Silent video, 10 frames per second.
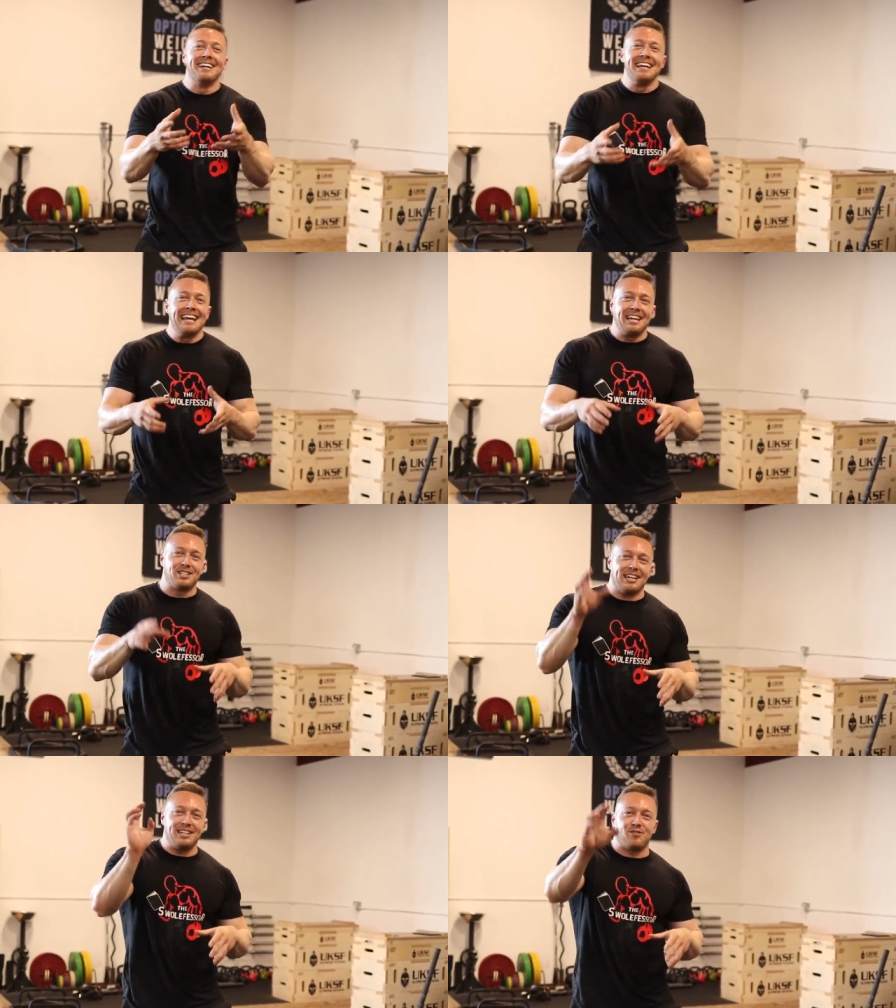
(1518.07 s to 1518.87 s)

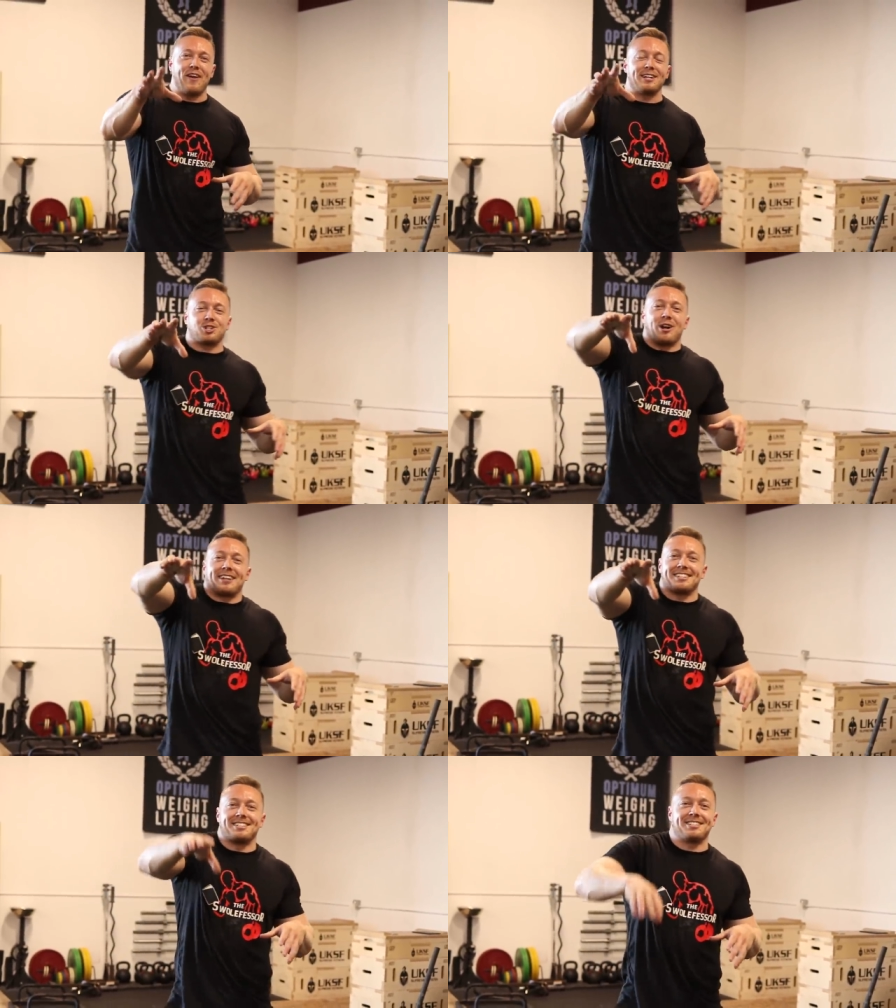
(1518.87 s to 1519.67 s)
Ah. His fake
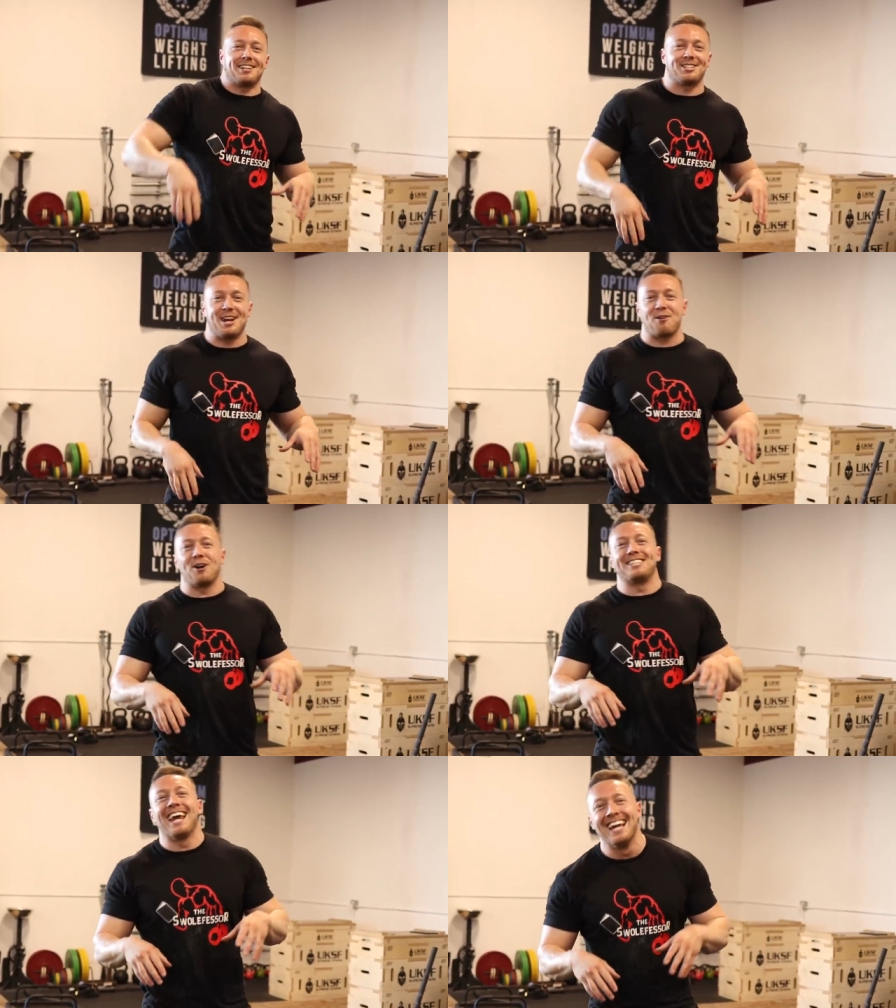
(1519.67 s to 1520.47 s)
strength is he's on steroids.